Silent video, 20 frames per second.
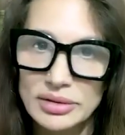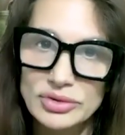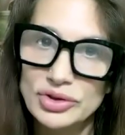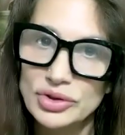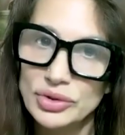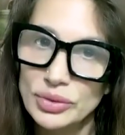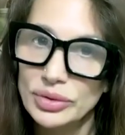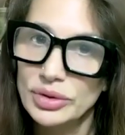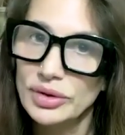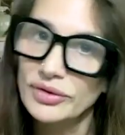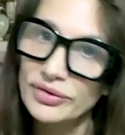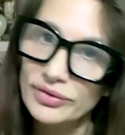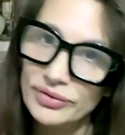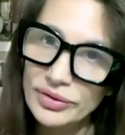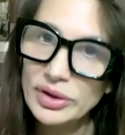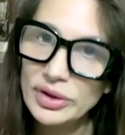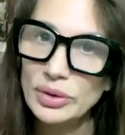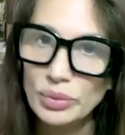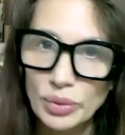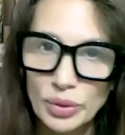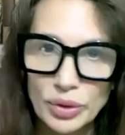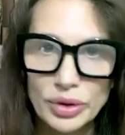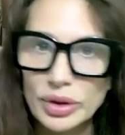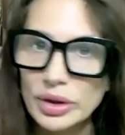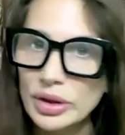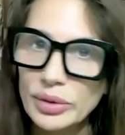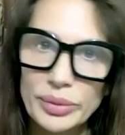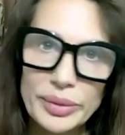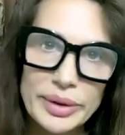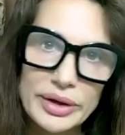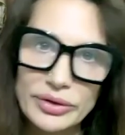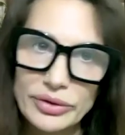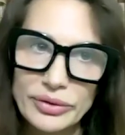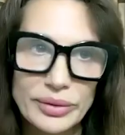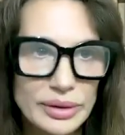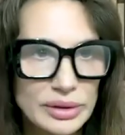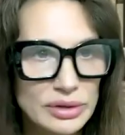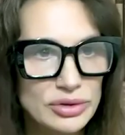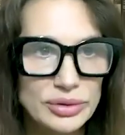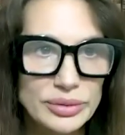do the footwork where
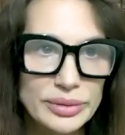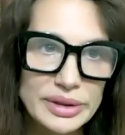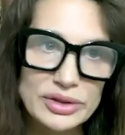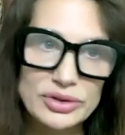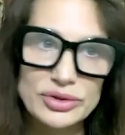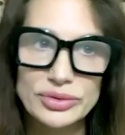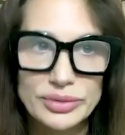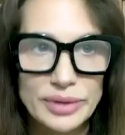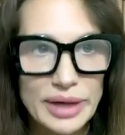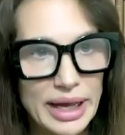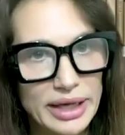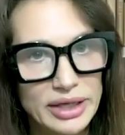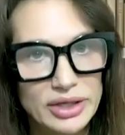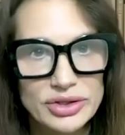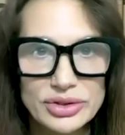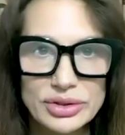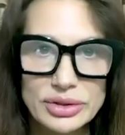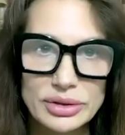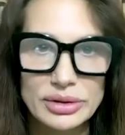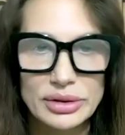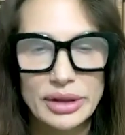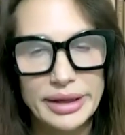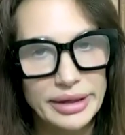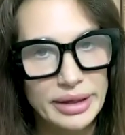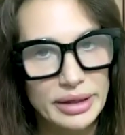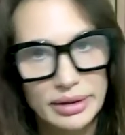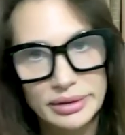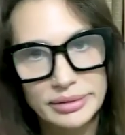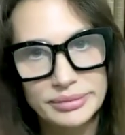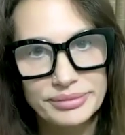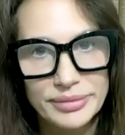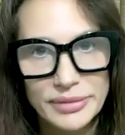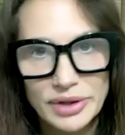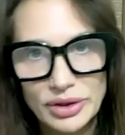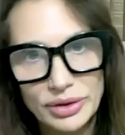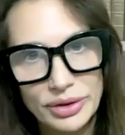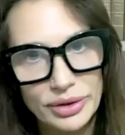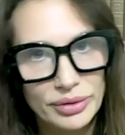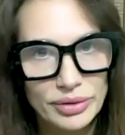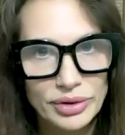you do interact, like,
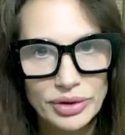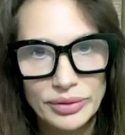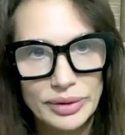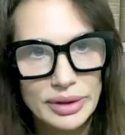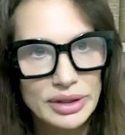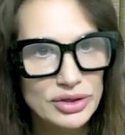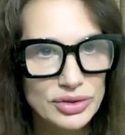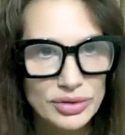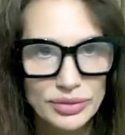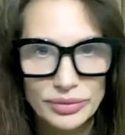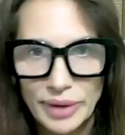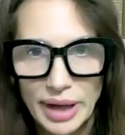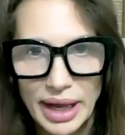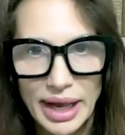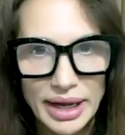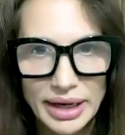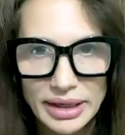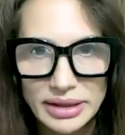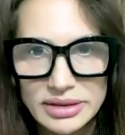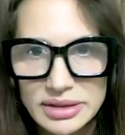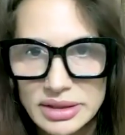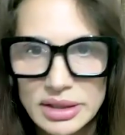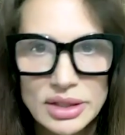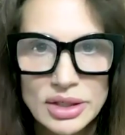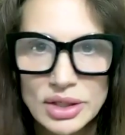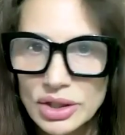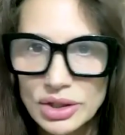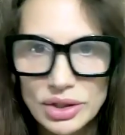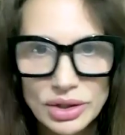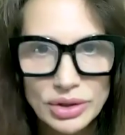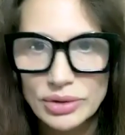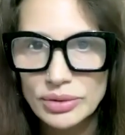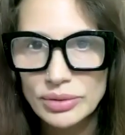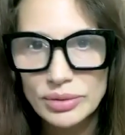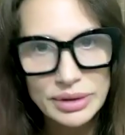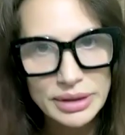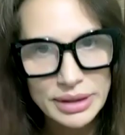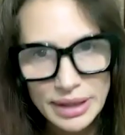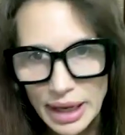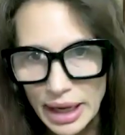you interact, you
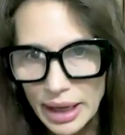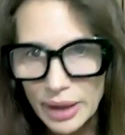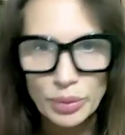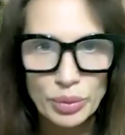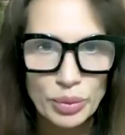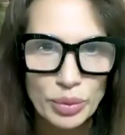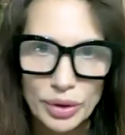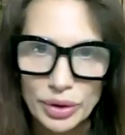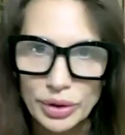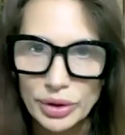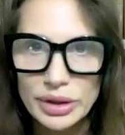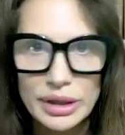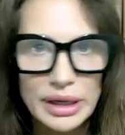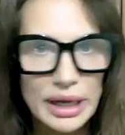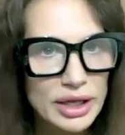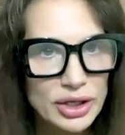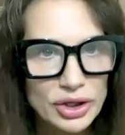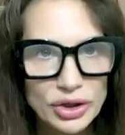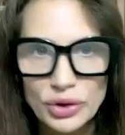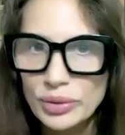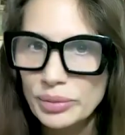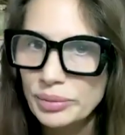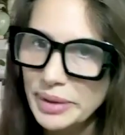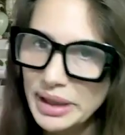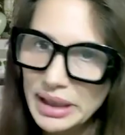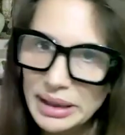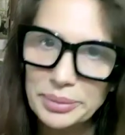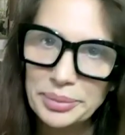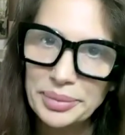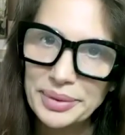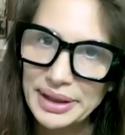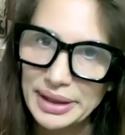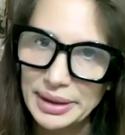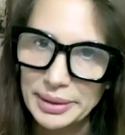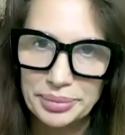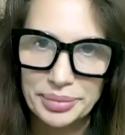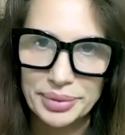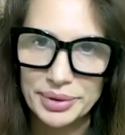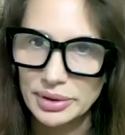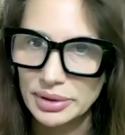network, and you meet
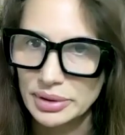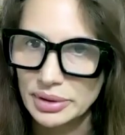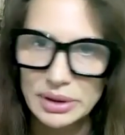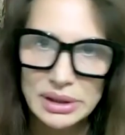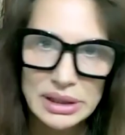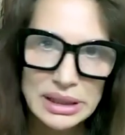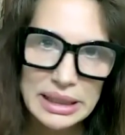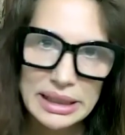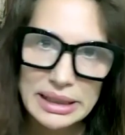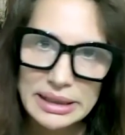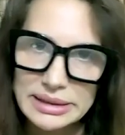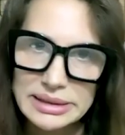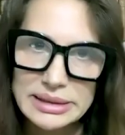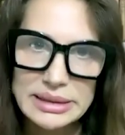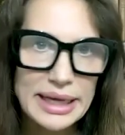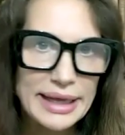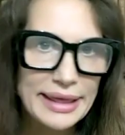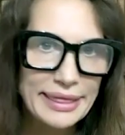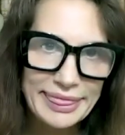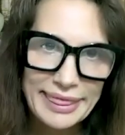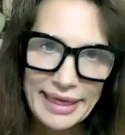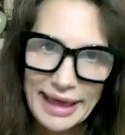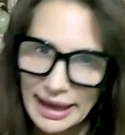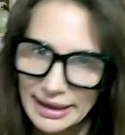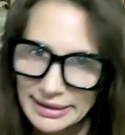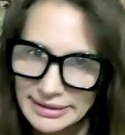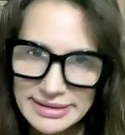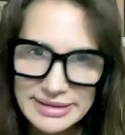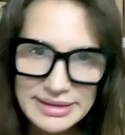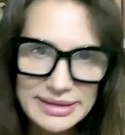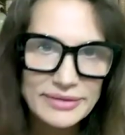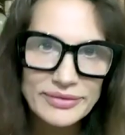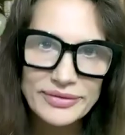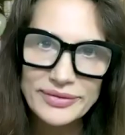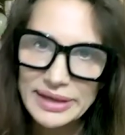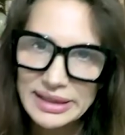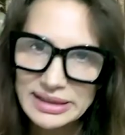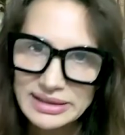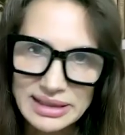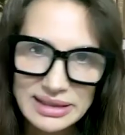people. It's like that's the
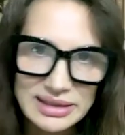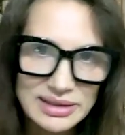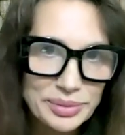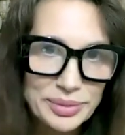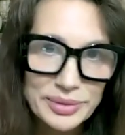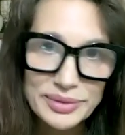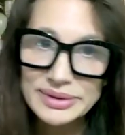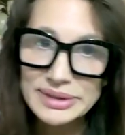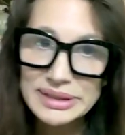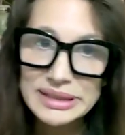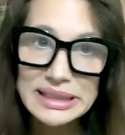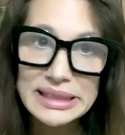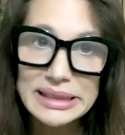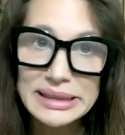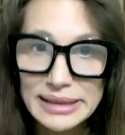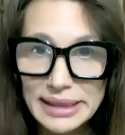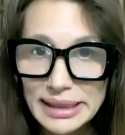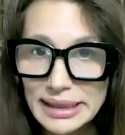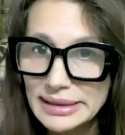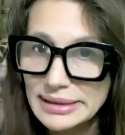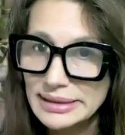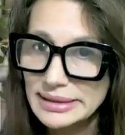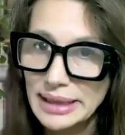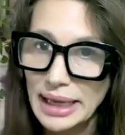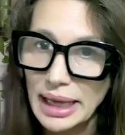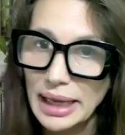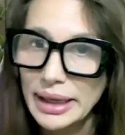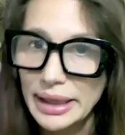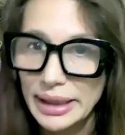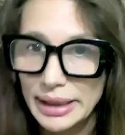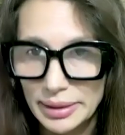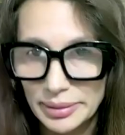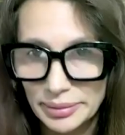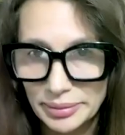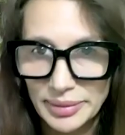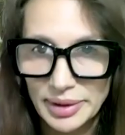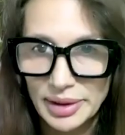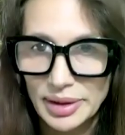phase. The Spirit says it takes time,